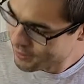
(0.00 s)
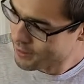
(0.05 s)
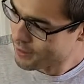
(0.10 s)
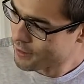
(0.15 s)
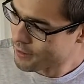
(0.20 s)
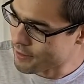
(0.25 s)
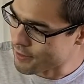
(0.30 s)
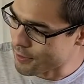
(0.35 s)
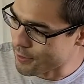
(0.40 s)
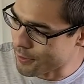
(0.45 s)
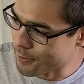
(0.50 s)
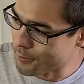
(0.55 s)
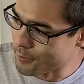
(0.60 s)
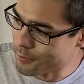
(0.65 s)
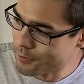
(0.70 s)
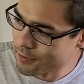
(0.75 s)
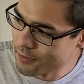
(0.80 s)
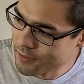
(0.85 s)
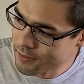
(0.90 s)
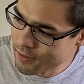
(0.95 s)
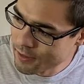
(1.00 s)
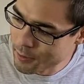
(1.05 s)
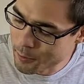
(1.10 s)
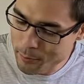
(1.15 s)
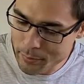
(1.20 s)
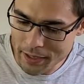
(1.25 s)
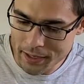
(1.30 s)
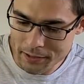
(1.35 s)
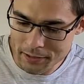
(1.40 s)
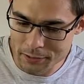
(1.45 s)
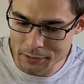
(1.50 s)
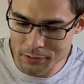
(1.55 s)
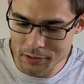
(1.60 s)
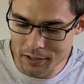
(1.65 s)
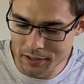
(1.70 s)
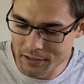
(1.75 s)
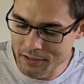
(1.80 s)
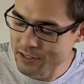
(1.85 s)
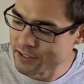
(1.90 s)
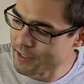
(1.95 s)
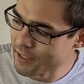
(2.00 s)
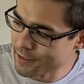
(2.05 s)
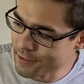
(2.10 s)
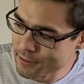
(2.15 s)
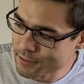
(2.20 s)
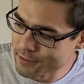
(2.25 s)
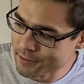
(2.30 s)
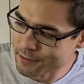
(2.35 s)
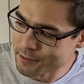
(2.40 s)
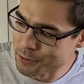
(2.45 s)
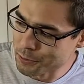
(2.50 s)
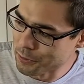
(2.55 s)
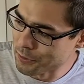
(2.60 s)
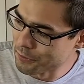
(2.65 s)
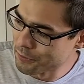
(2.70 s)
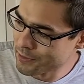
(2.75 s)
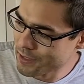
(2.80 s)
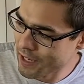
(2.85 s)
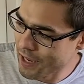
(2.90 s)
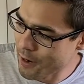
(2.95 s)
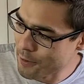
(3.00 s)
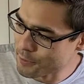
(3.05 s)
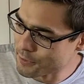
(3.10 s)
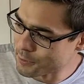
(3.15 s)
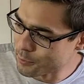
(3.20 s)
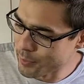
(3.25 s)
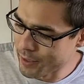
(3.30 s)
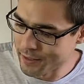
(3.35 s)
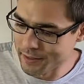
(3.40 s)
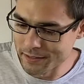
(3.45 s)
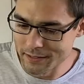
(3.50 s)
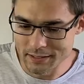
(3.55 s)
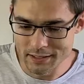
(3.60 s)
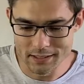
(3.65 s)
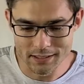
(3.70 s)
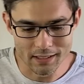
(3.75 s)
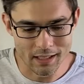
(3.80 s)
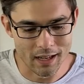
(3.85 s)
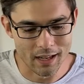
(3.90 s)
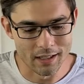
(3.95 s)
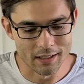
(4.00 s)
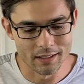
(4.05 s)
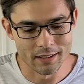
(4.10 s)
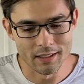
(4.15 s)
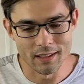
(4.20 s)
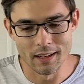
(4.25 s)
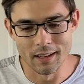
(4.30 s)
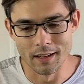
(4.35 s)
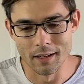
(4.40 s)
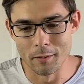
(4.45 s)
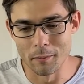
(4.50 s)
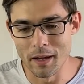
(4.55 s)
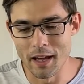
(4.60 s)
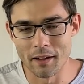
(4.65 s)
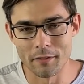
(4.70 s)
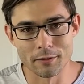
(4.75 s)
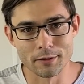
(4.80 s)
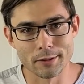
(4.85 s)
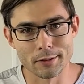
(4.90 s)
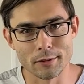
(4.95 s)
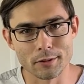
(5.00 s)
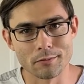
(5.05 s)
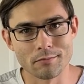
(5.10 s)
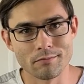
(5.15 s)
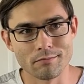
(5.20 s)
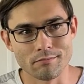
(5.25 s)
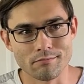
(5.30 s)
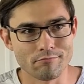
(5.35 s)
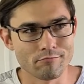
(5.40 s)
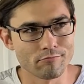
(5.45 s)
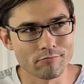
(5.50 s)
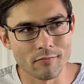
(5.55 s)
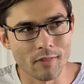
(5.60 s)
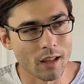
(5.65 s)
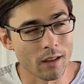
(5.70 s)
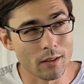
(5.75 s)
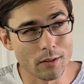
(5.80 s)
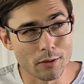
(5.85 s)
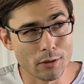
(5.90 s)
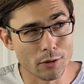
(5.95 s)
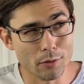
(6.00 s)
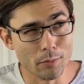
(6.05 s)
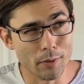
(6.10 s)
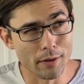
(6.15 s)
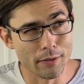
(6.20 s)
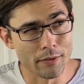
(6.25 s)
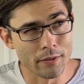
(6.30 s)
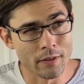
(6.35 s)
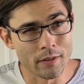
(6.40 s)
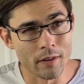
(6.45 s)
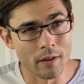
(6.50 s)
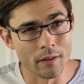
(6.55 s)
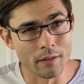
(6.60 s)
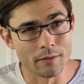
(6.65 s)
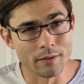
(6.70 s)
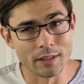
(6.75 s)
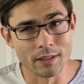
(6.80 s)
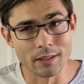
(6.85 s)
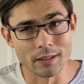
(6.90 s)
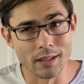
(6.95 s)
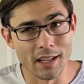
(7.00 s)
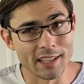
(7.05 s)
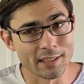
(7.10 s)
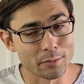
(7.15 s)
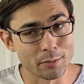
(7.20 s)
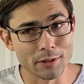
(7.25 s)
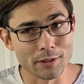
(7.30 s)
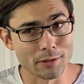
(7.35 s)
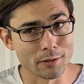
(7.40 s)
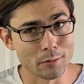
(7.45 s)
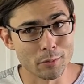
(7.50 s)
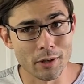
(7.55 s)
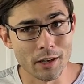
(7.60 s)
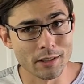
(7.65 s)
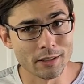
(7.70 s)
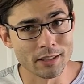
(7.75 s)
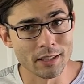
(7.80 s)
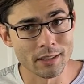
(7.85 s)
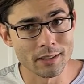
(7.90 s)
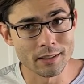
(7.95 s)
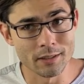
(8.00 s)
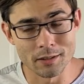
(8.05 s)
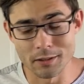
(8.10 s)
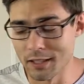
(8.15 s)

so they're back to their standard sort of cow-inspired design after 2 months of the last prisoner project